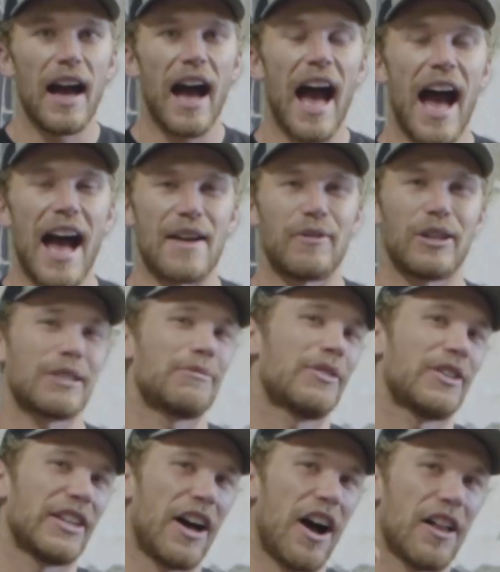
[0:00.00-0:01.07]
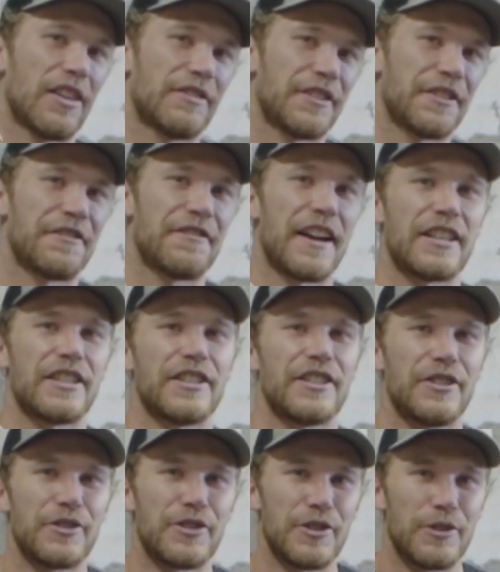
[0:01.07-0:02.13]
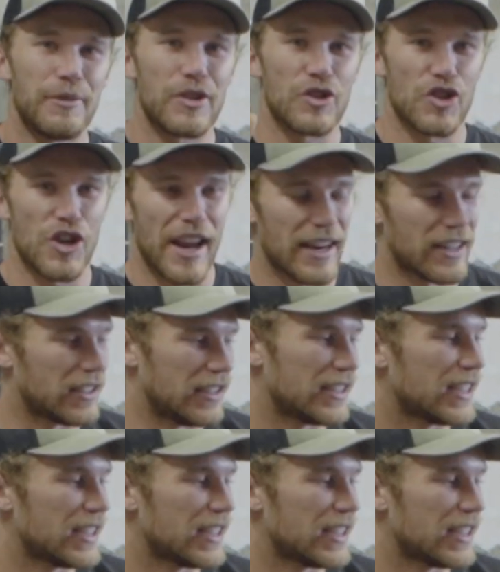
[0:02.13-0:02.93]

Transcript: Hi, welcome to the Oliver Fetter YouTube channel.